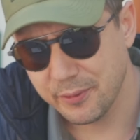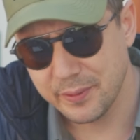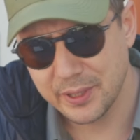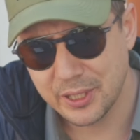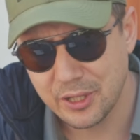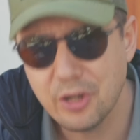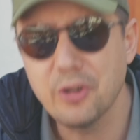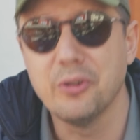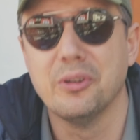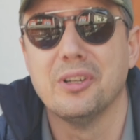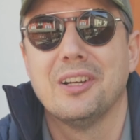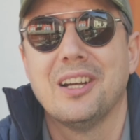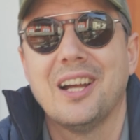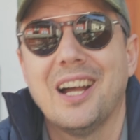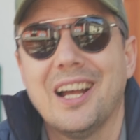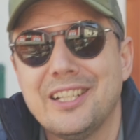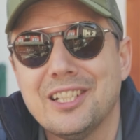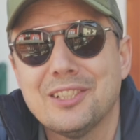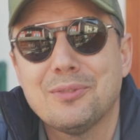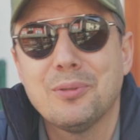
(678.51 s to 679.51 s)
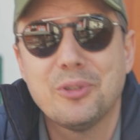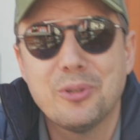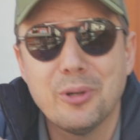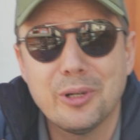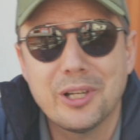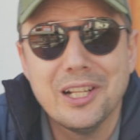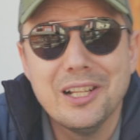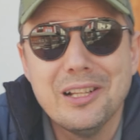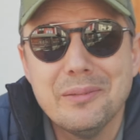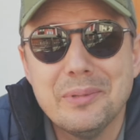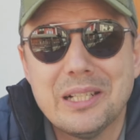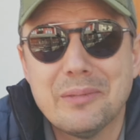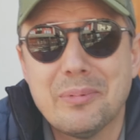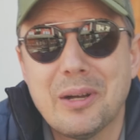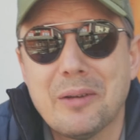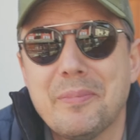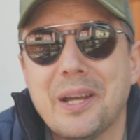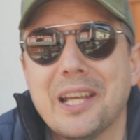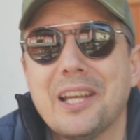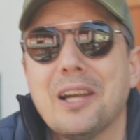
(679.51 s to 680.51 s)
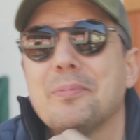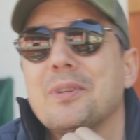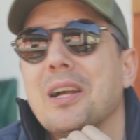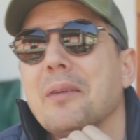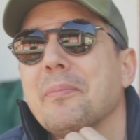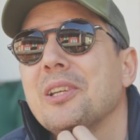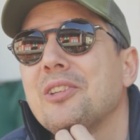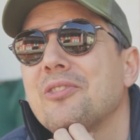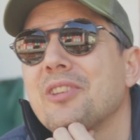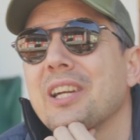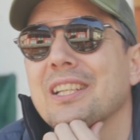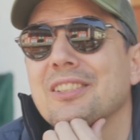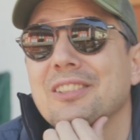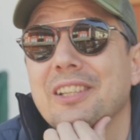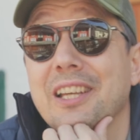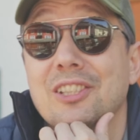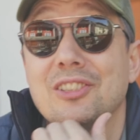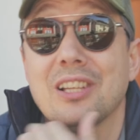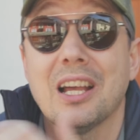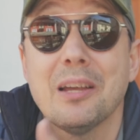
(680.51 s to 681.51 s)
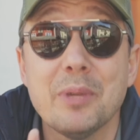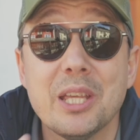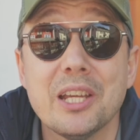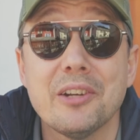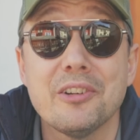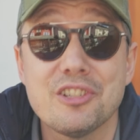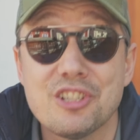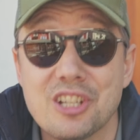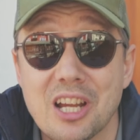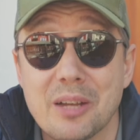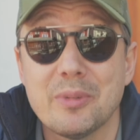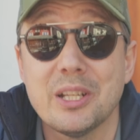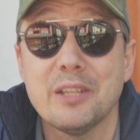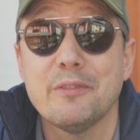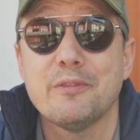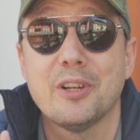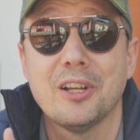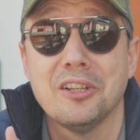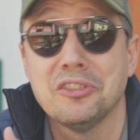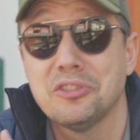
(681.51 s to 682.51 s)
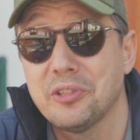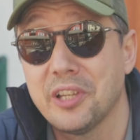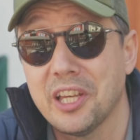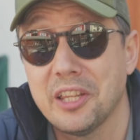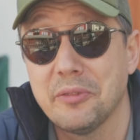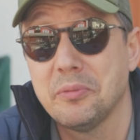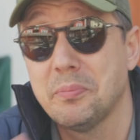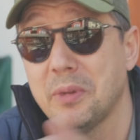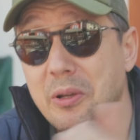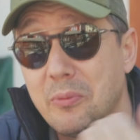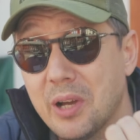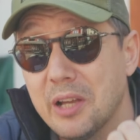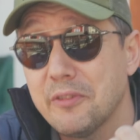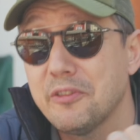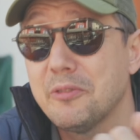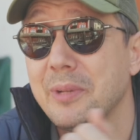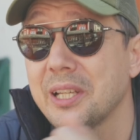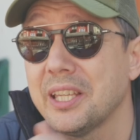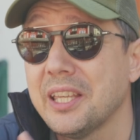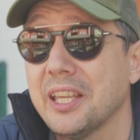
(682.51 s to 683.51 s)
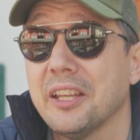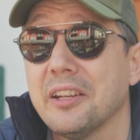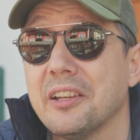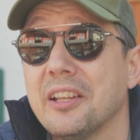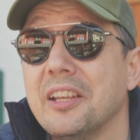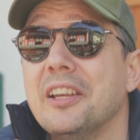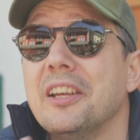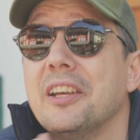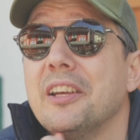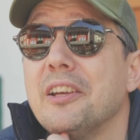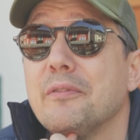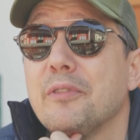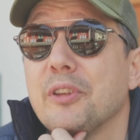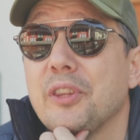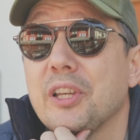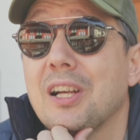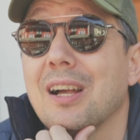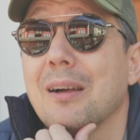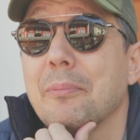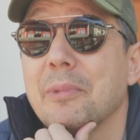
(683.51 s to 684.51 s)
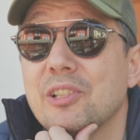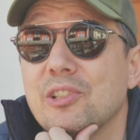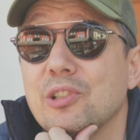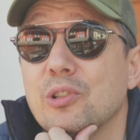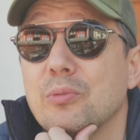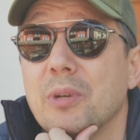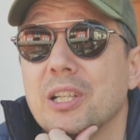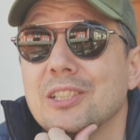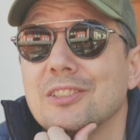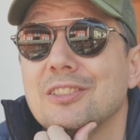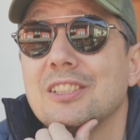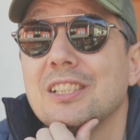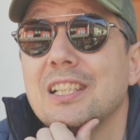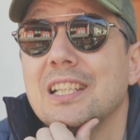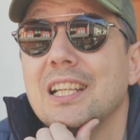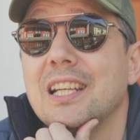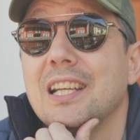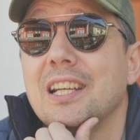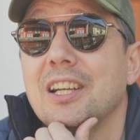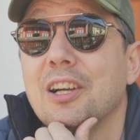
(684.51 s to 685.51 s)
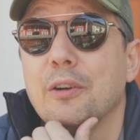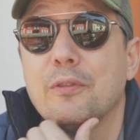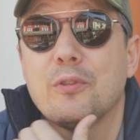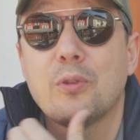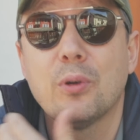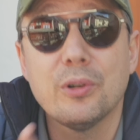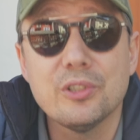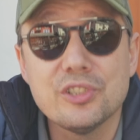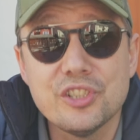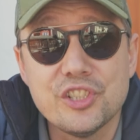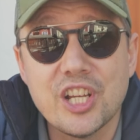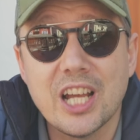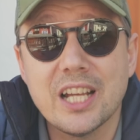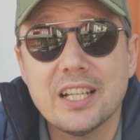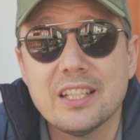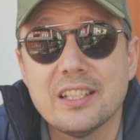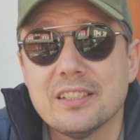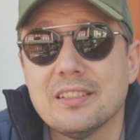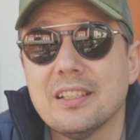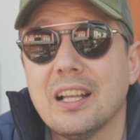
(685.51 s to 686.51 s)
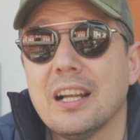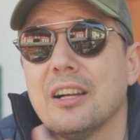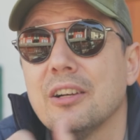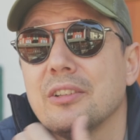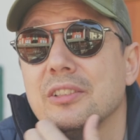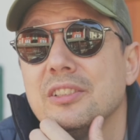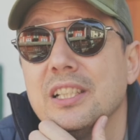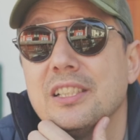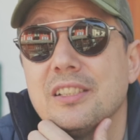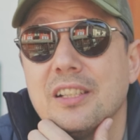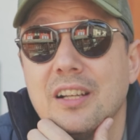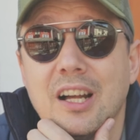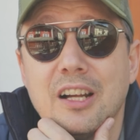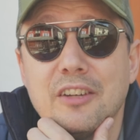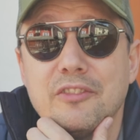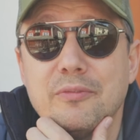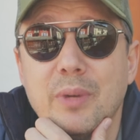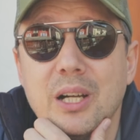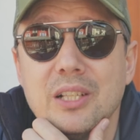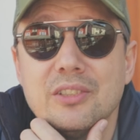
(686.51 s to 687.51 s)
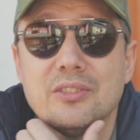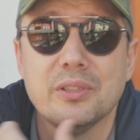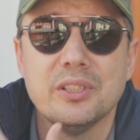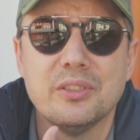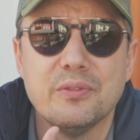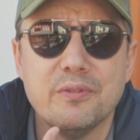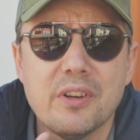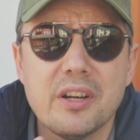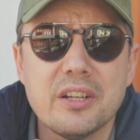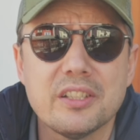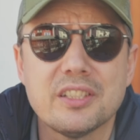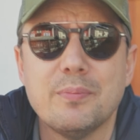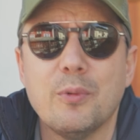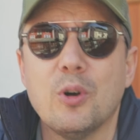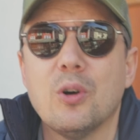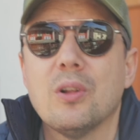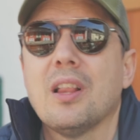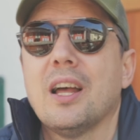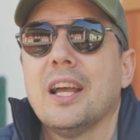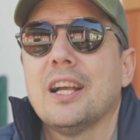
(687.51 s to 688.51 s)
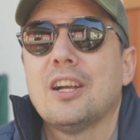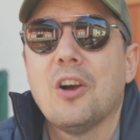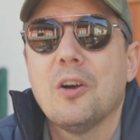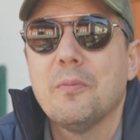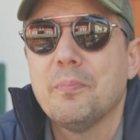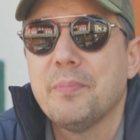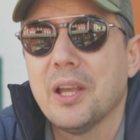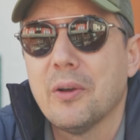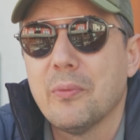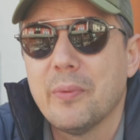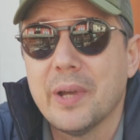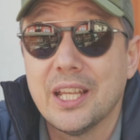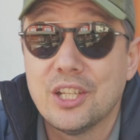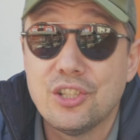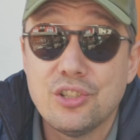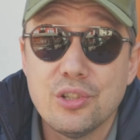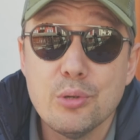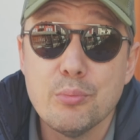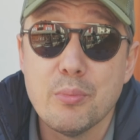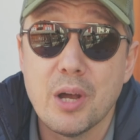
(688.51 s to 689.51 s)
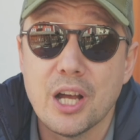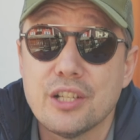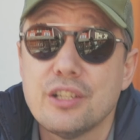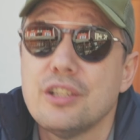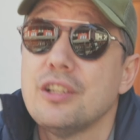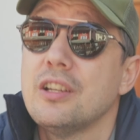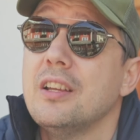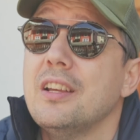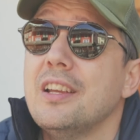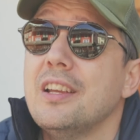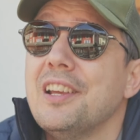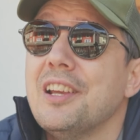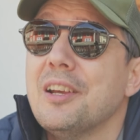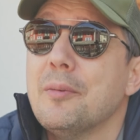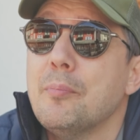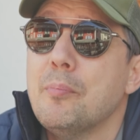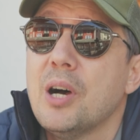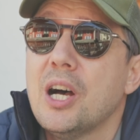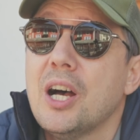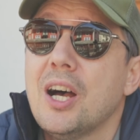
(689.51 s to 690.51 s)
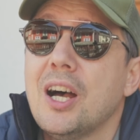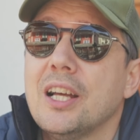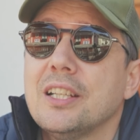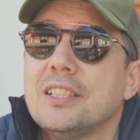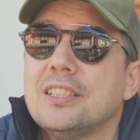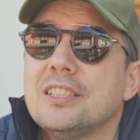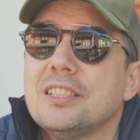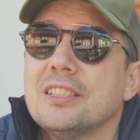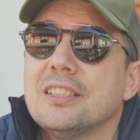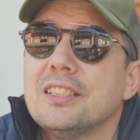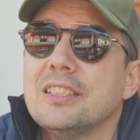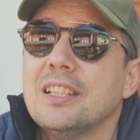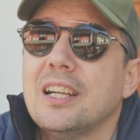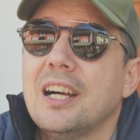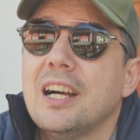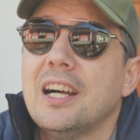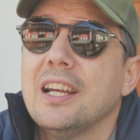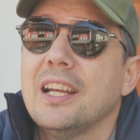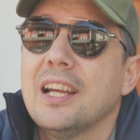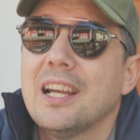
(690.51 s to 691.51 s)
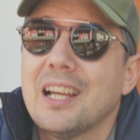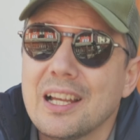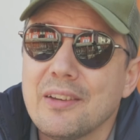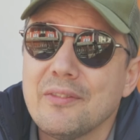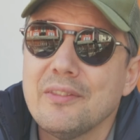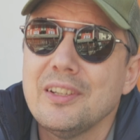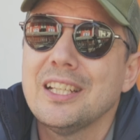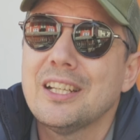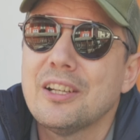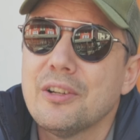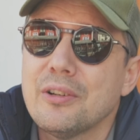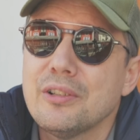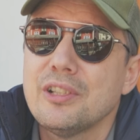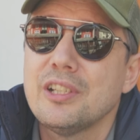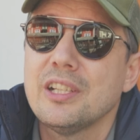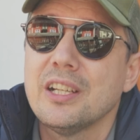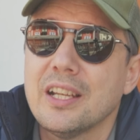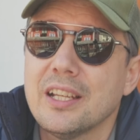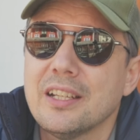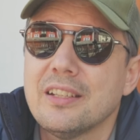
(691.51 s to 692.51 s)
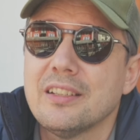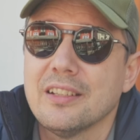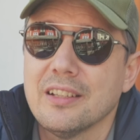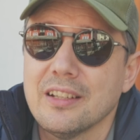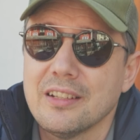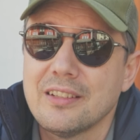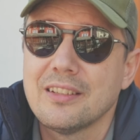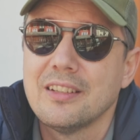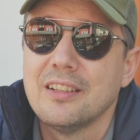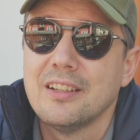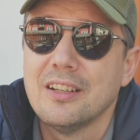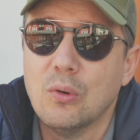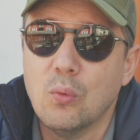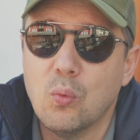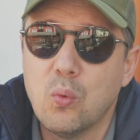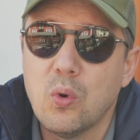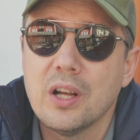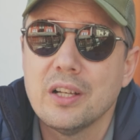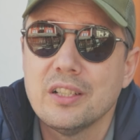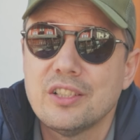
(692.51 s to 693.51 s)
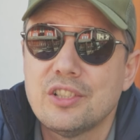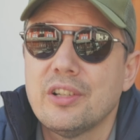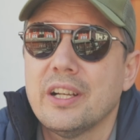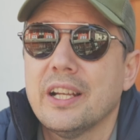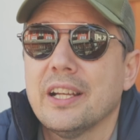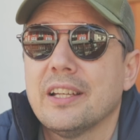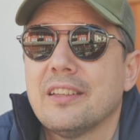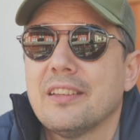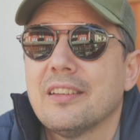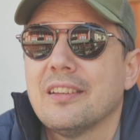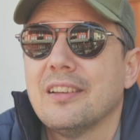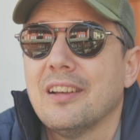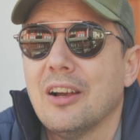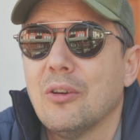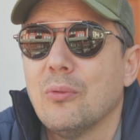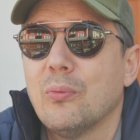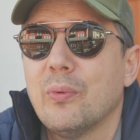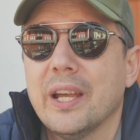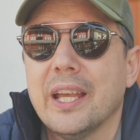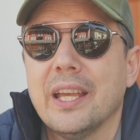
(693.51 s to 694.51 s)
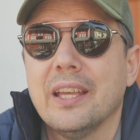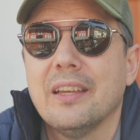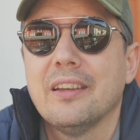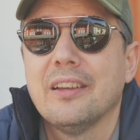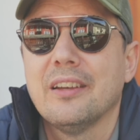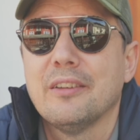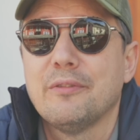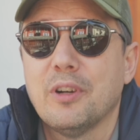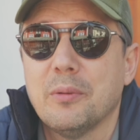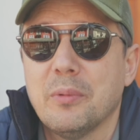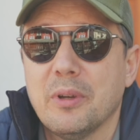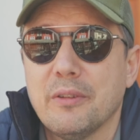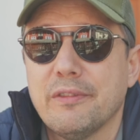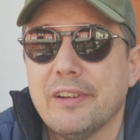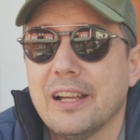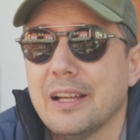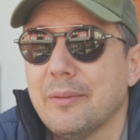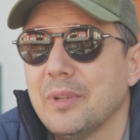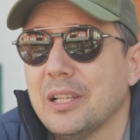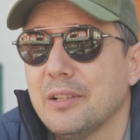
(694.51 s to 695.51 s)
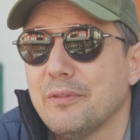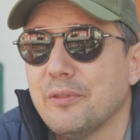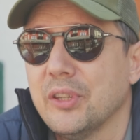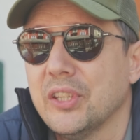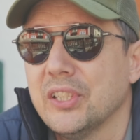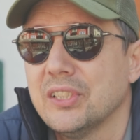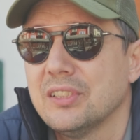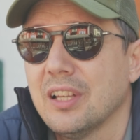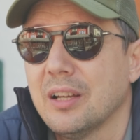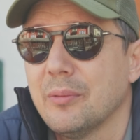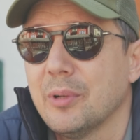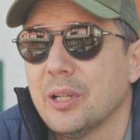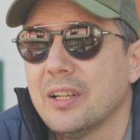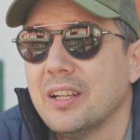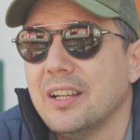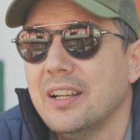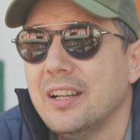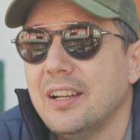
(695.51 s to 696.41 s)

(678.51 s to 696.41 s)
we go, I just want to talk a little bit about my upcoming treks. Okay, so I'm here in Chamonix, France, together with my wife and my kid for the coming 2 months. Of course, Jack is now 6.5 months, so he's very small. I can't be away too much, but I have negotiated one trek away from my family for this summer.